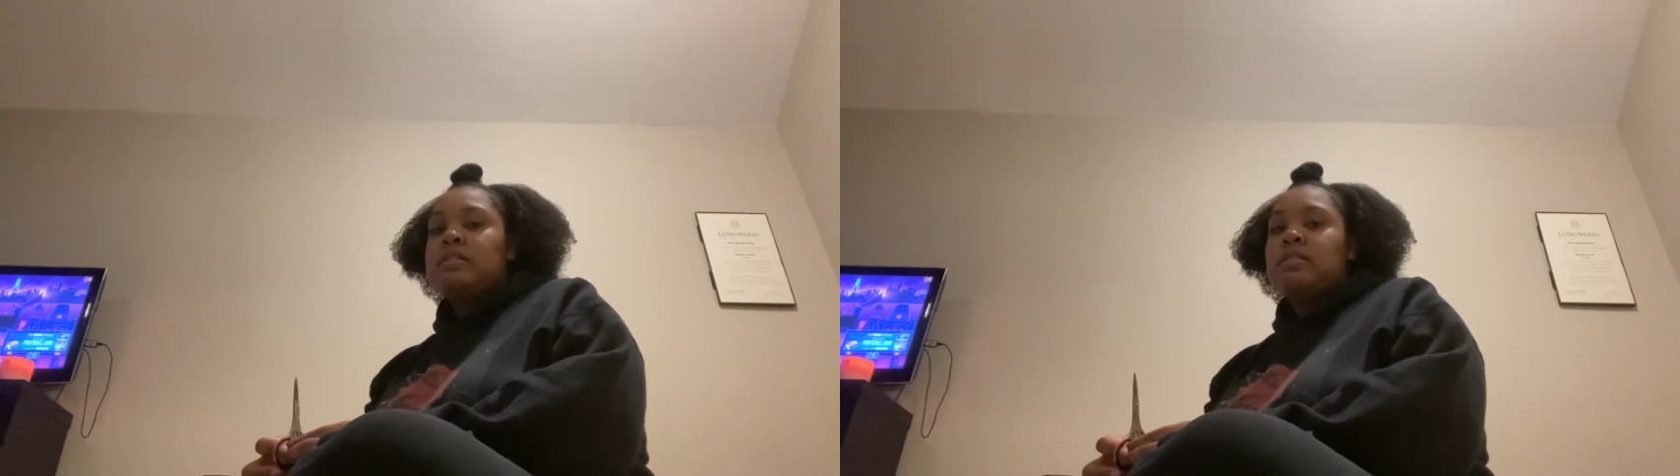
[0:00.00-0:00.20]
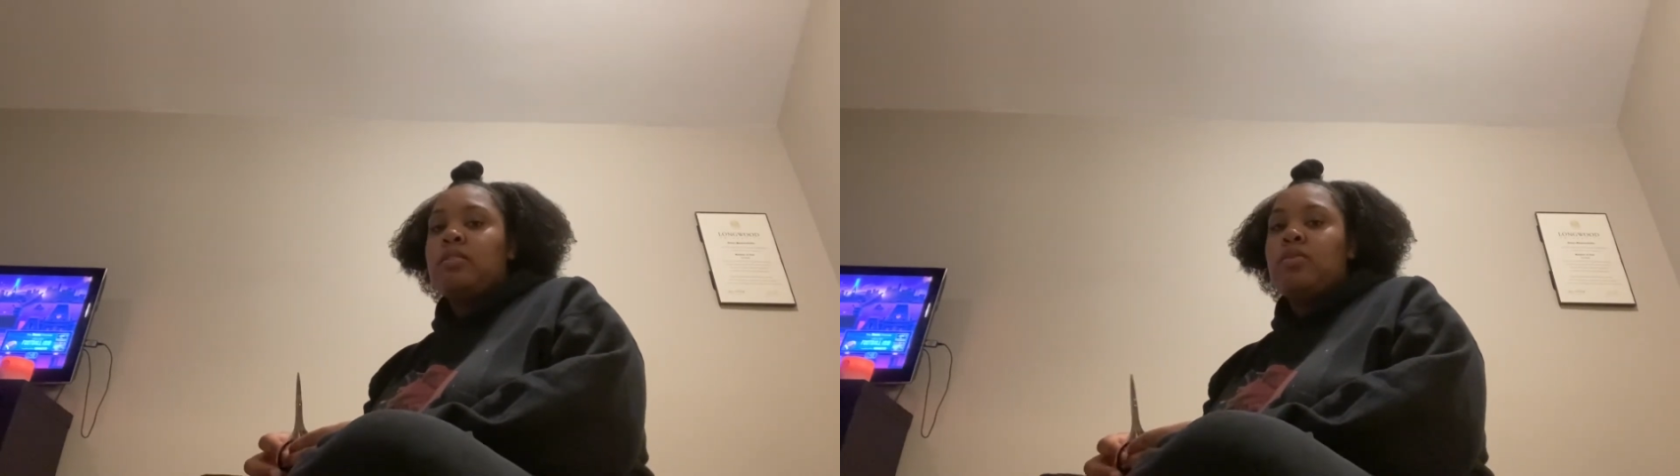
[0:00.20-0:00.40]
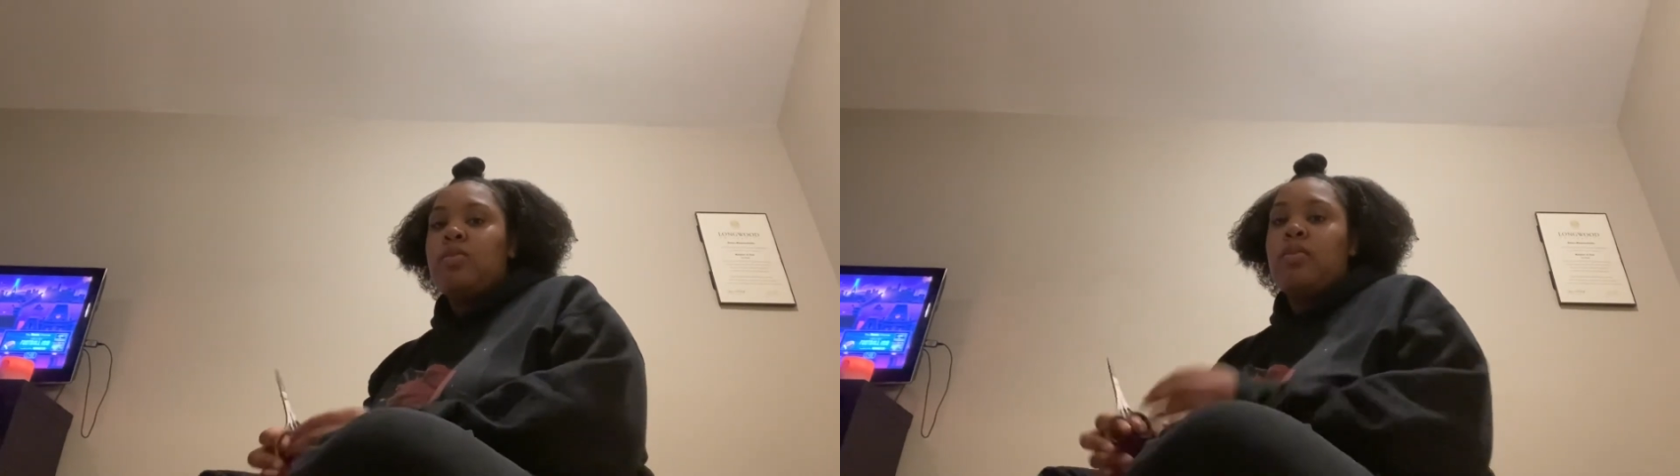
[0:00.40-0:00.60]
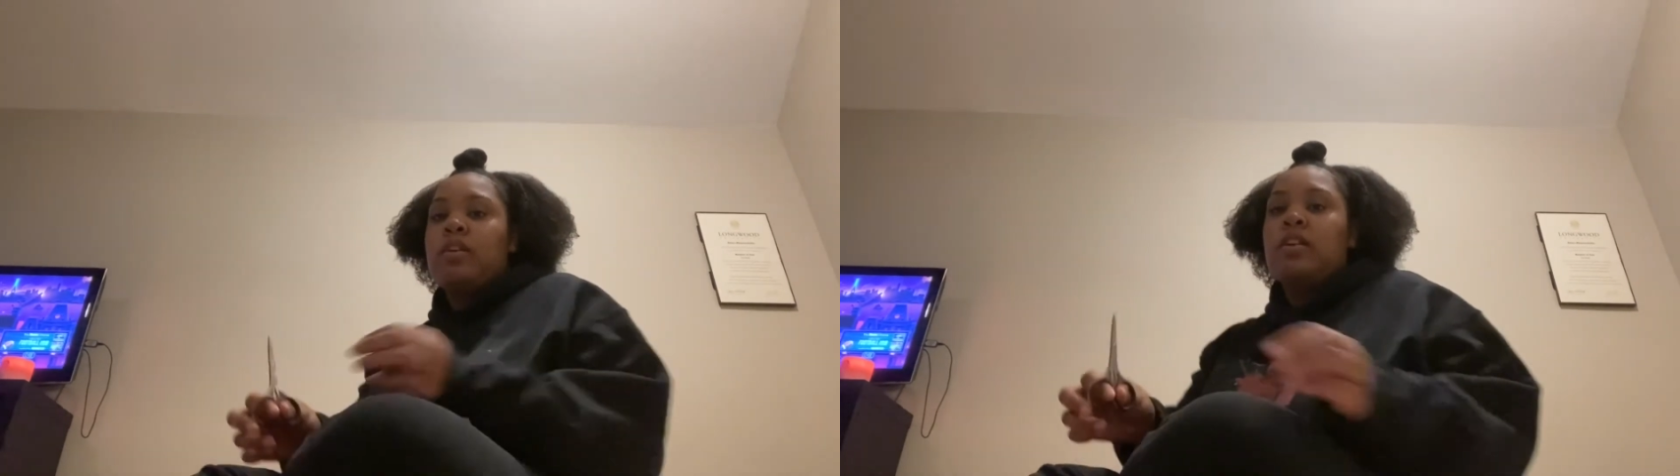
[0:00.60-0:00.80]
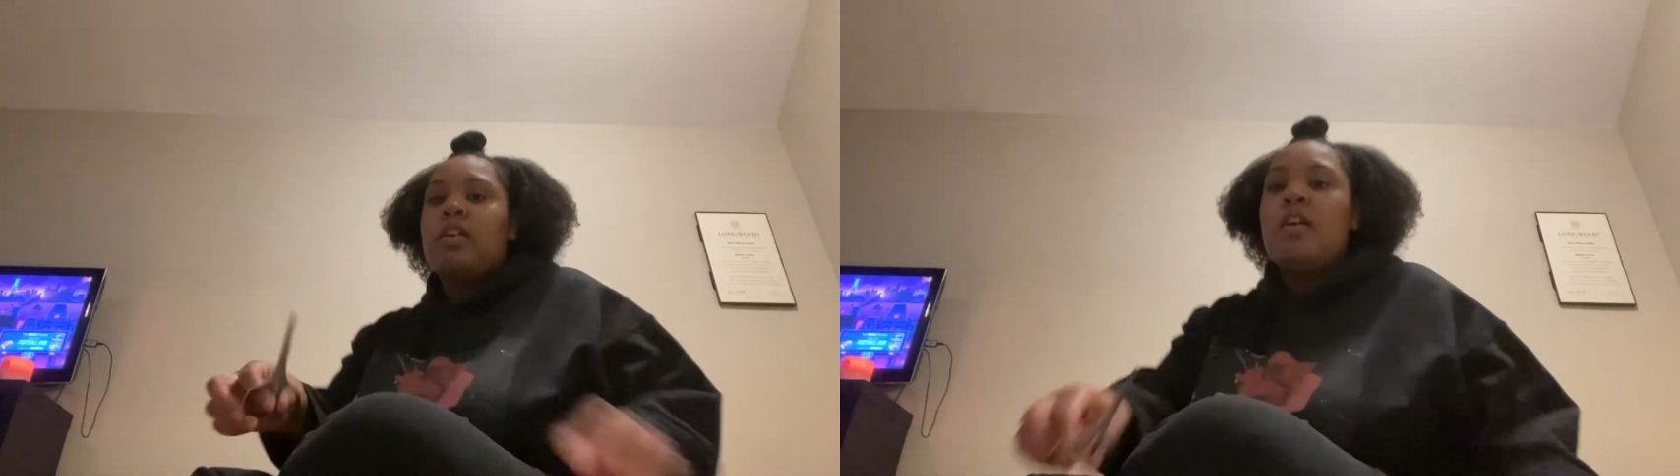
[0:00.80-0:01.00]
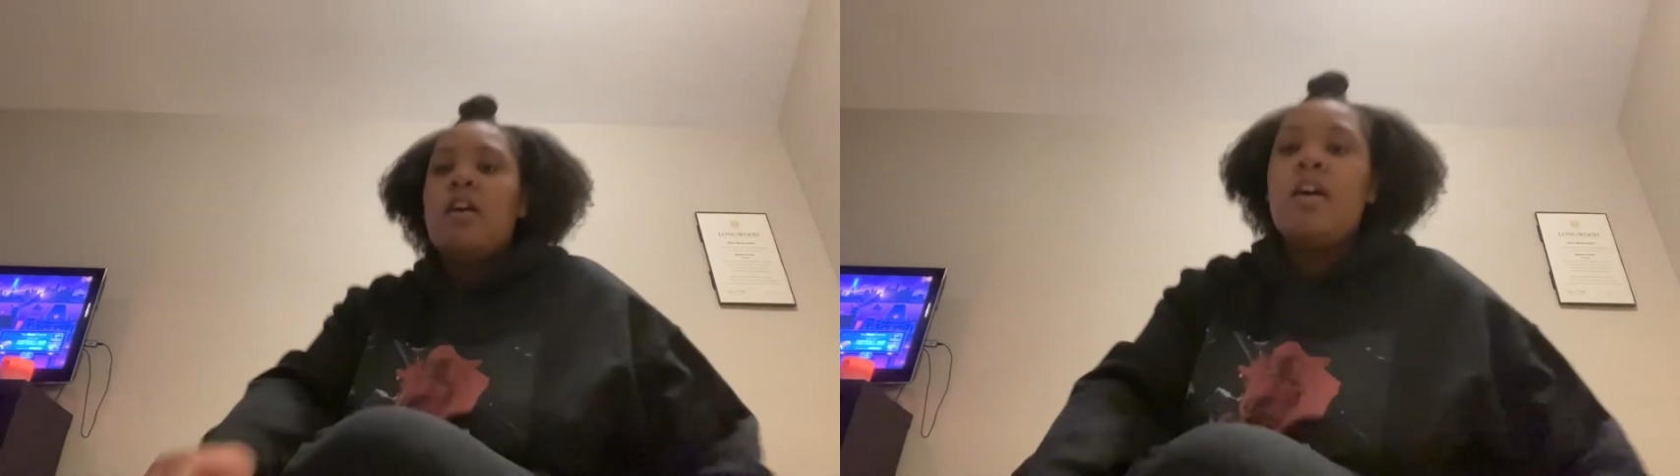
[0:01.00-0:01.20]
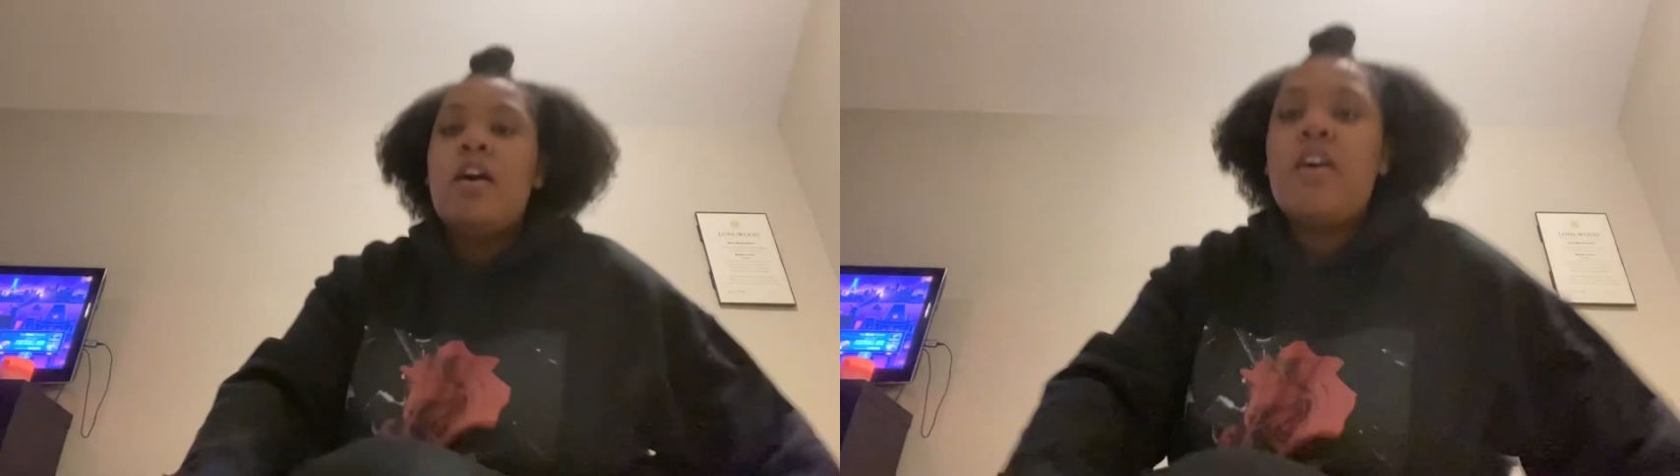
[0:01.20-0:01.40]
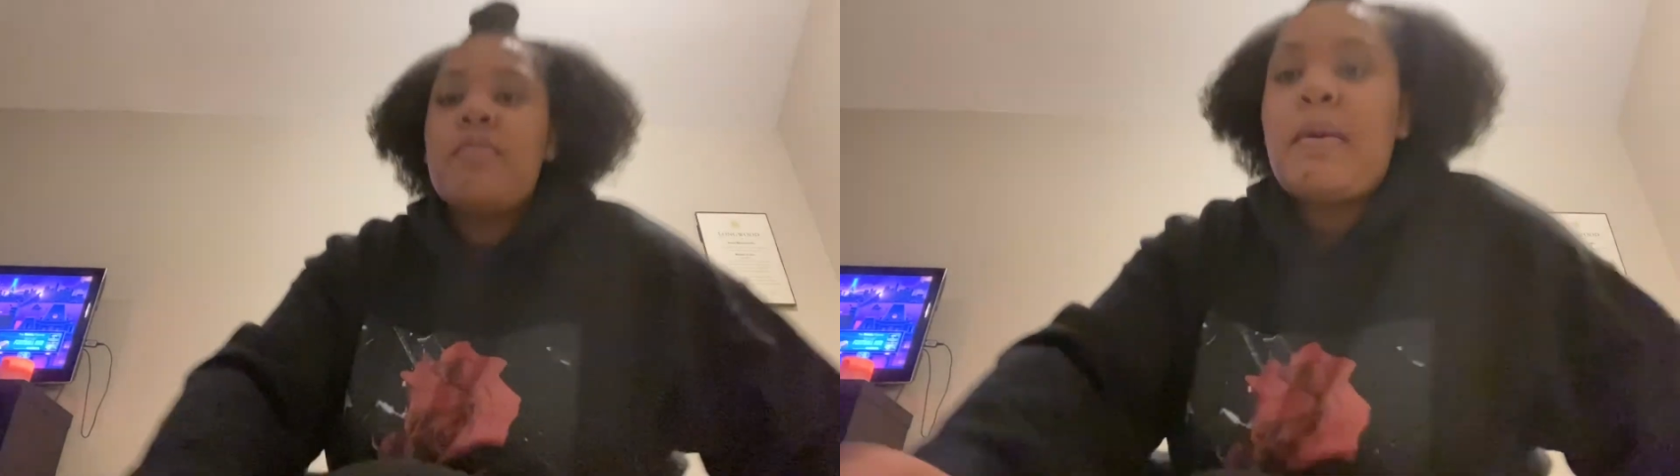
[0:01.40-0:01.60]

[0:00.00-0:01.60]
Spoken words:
little corner of my